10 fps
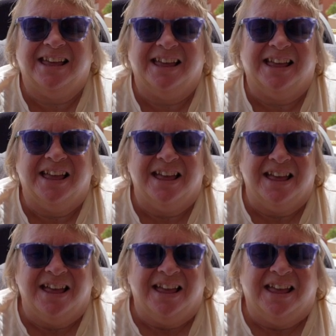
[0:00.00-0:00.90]

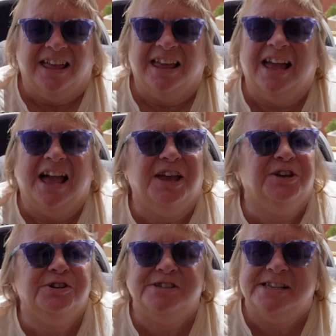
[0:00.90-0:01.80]
Yeah,
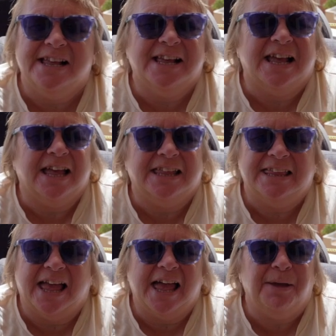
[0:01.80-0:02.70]
you still got
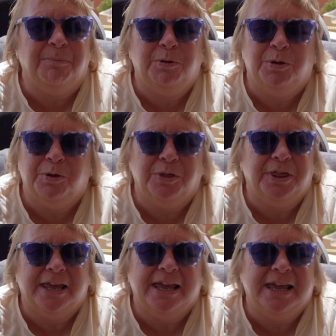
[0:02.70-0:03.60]
time to
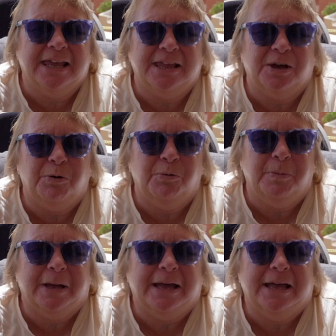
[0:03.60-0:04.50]
think it
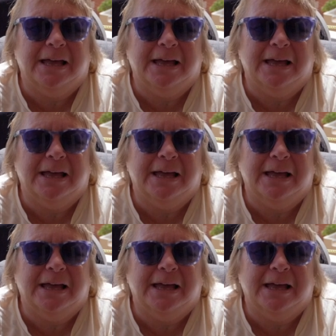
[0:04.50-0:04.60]
over.